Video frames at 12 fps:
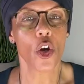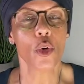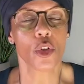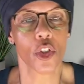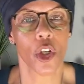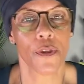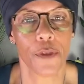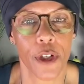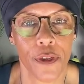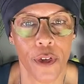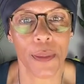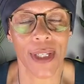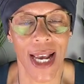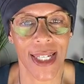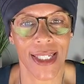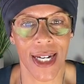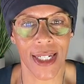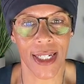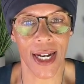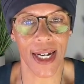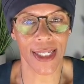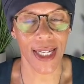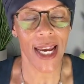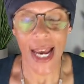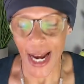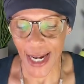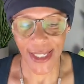who suffers from test anxiety?